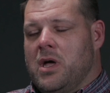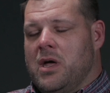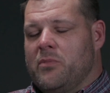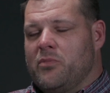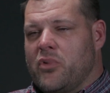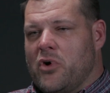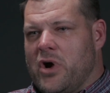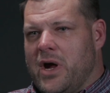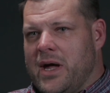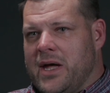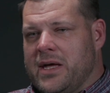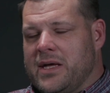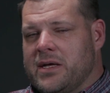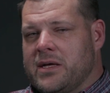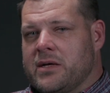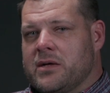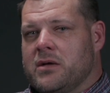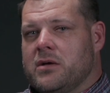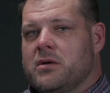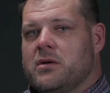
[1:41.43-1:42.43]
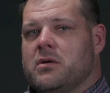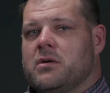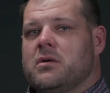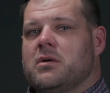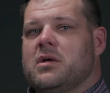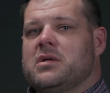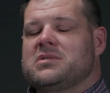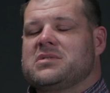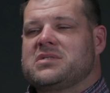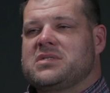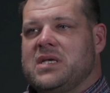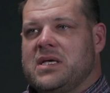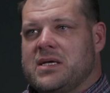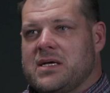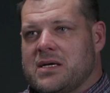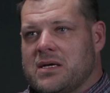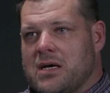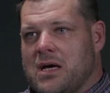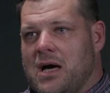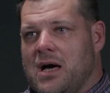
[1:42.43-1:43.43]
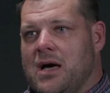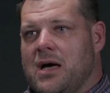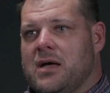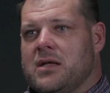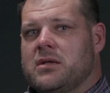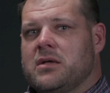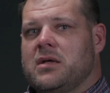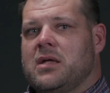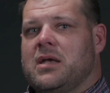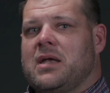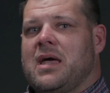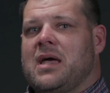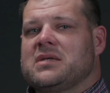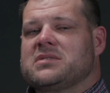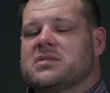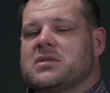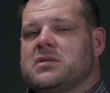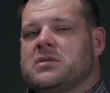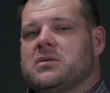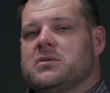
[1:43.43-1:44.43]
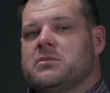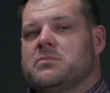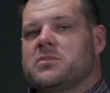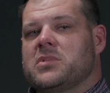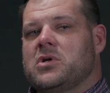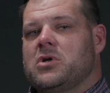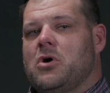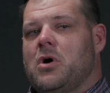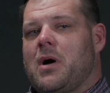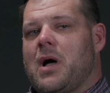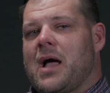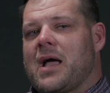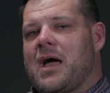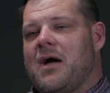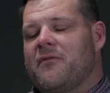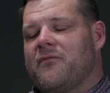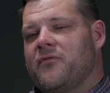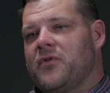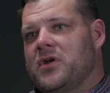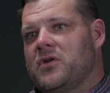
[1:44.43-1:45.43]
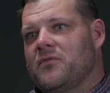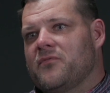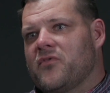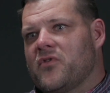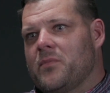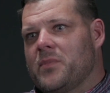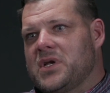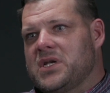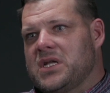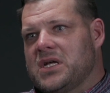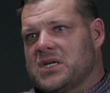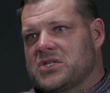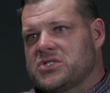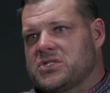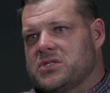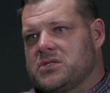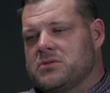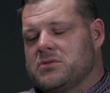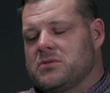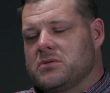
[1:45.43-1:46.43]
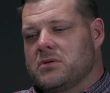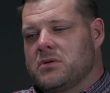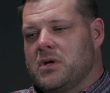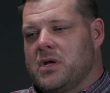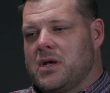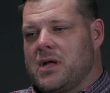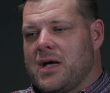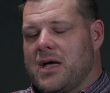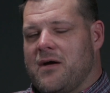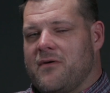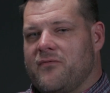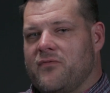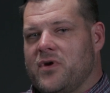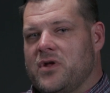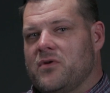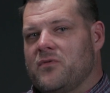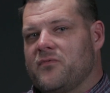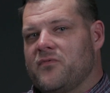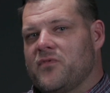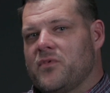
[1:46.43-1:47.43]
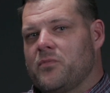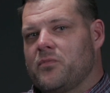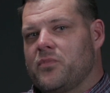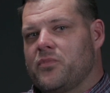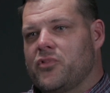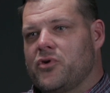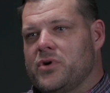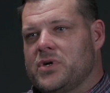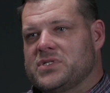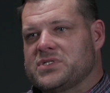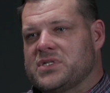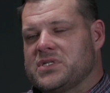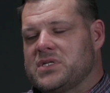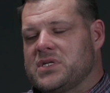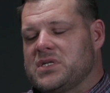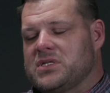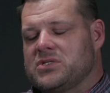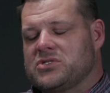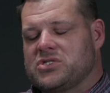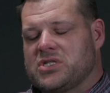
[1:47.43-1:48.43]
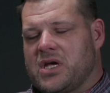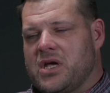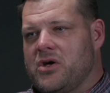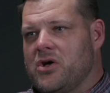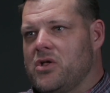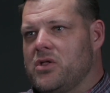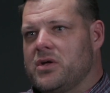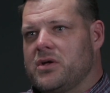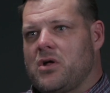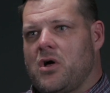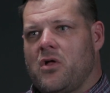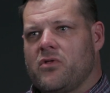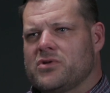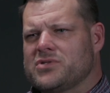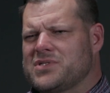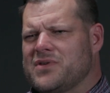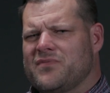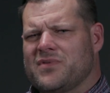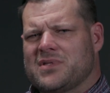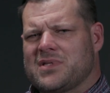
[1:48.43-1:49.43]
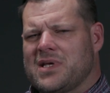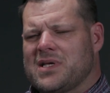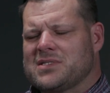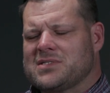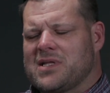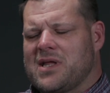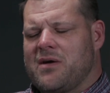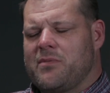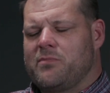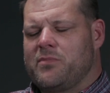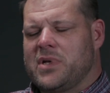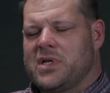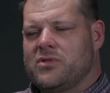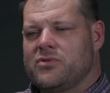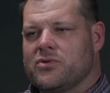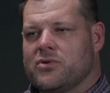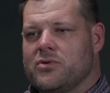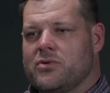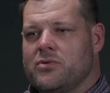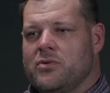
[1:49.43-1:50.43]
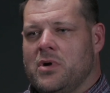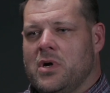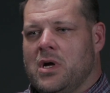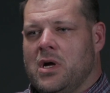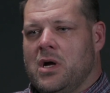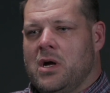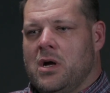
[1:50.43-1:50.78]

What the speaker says: and praying and seeking God and asking him, I got freedom from addiction, and I got freedom from prison and jail and all those different things that I've been through.